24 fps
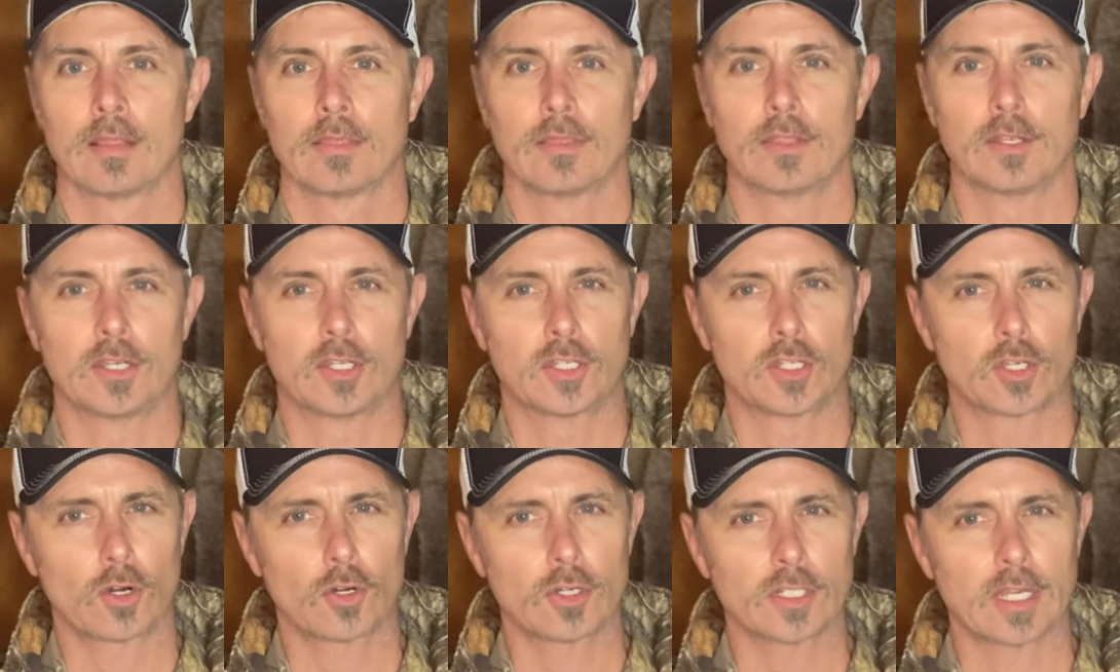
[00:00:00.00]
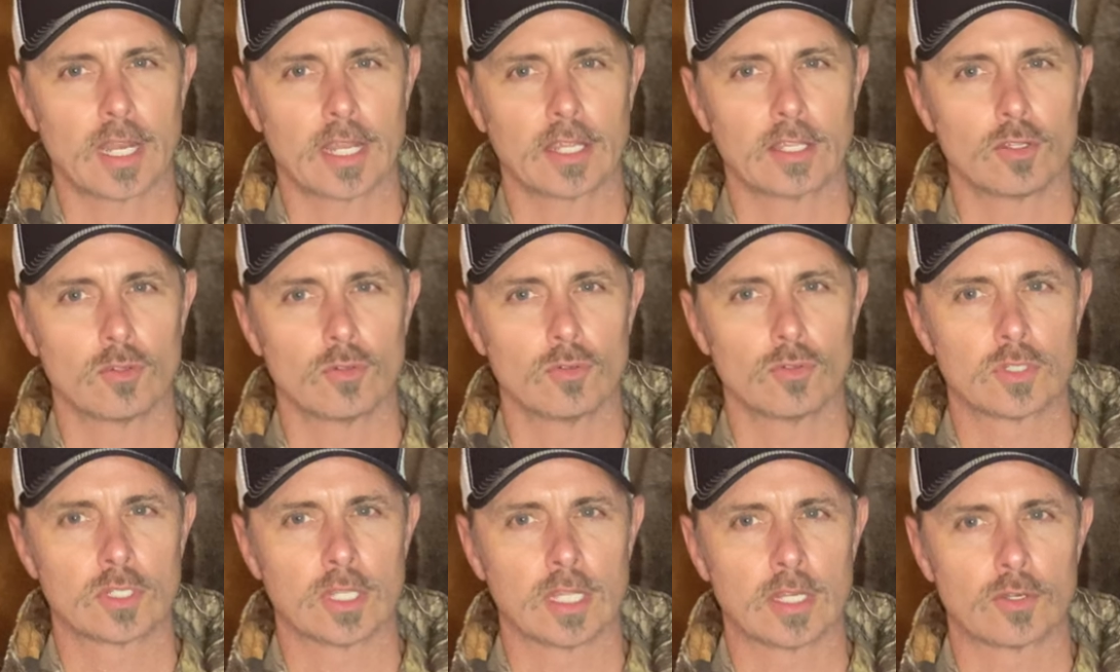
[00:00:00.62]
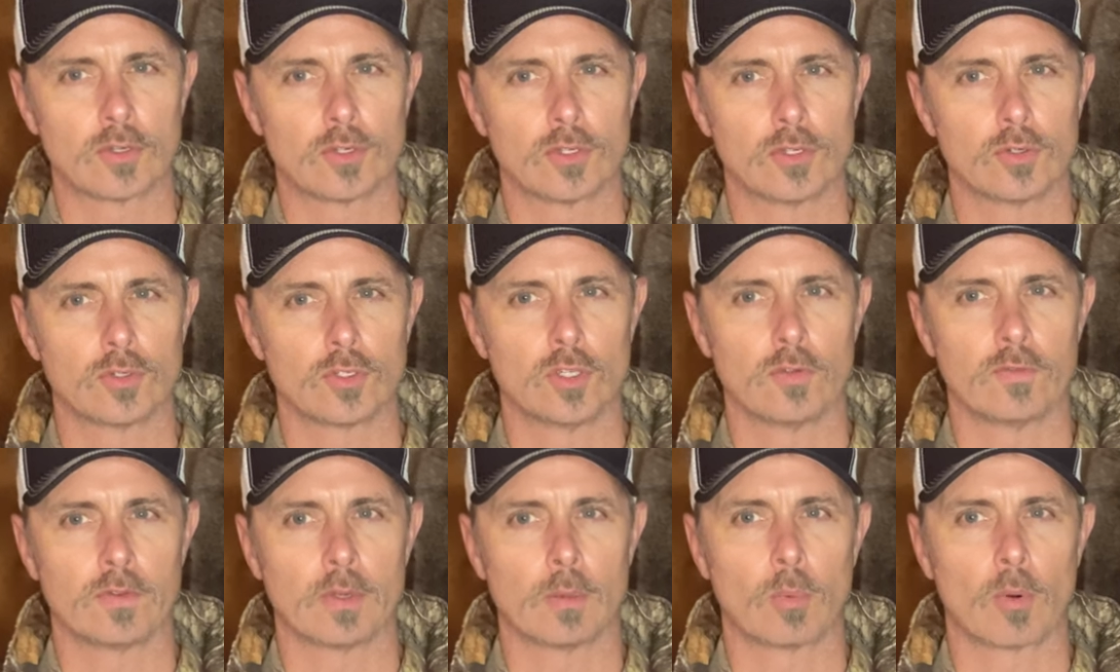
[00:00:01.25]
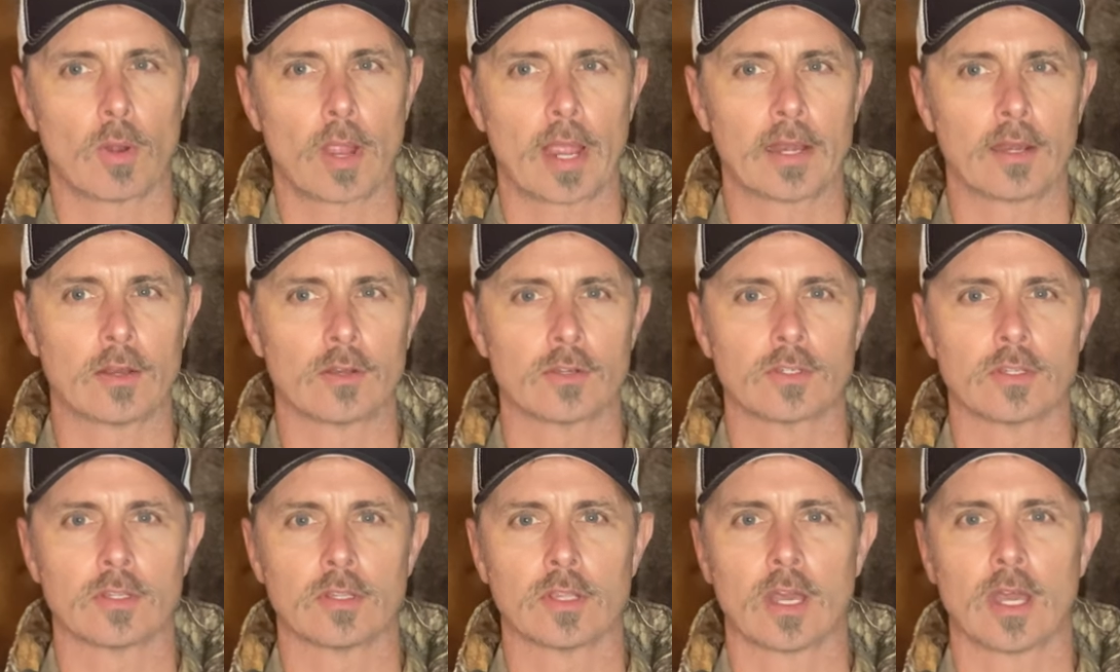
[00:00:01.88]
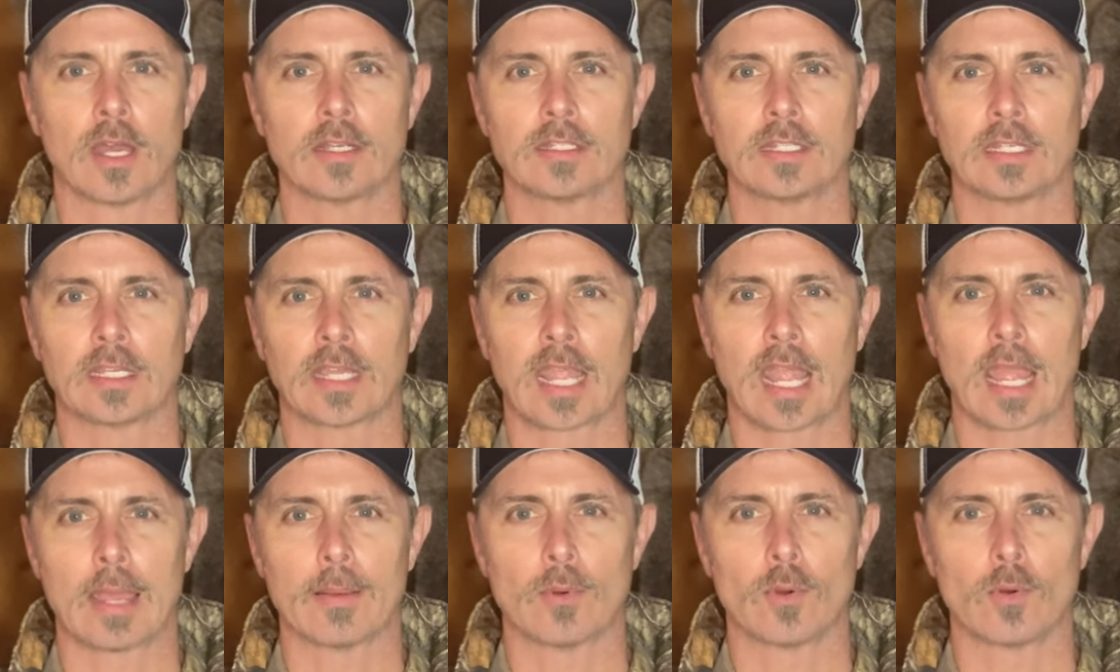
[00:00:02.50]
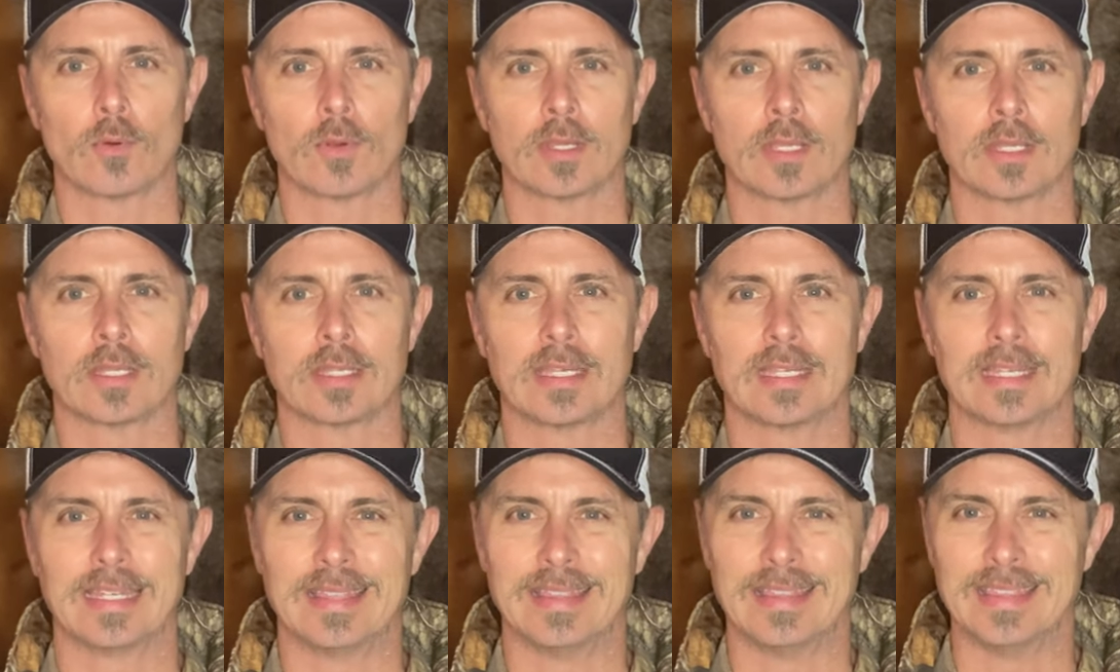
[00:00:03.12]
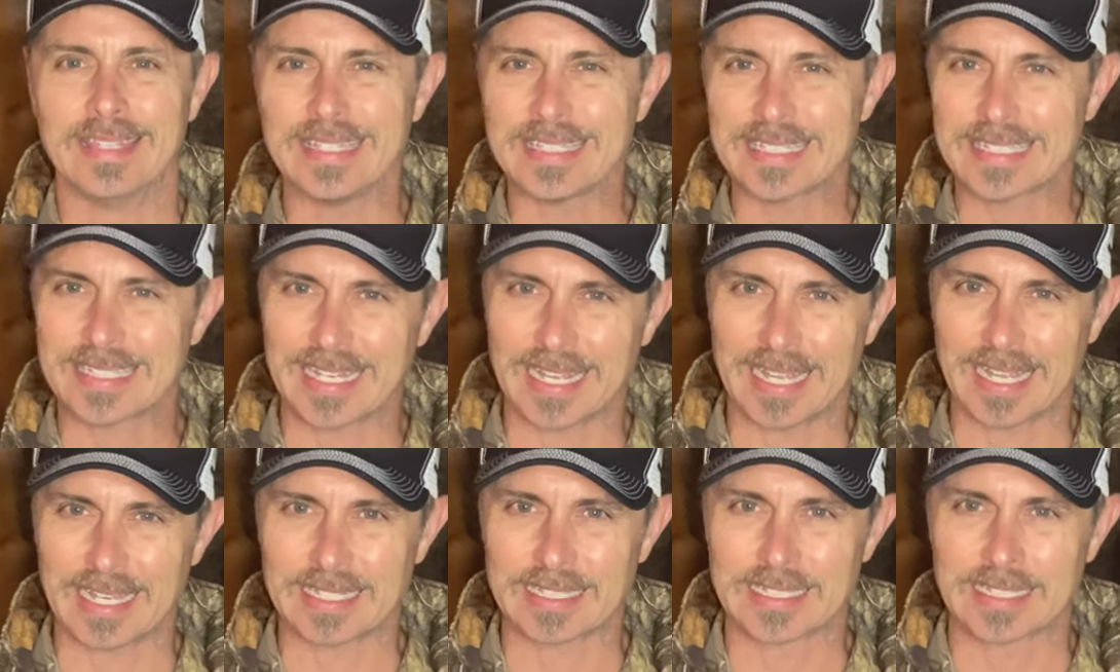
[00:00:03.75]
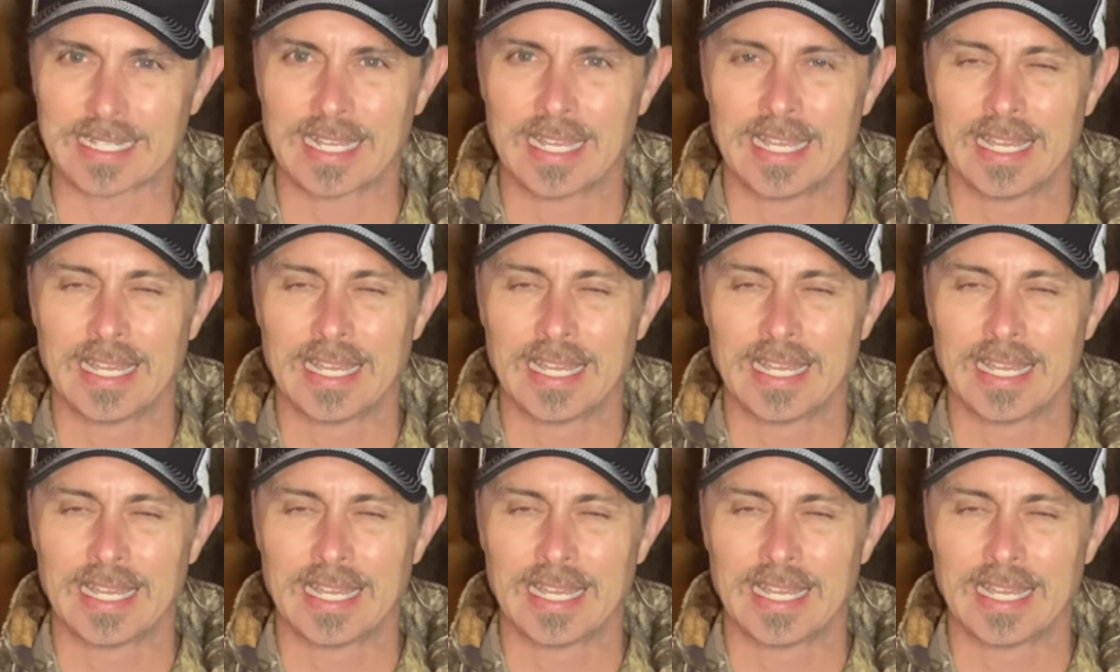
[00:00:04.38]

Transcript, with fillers: The detergent I used to introduce U V brighteners to the hunting camo in this test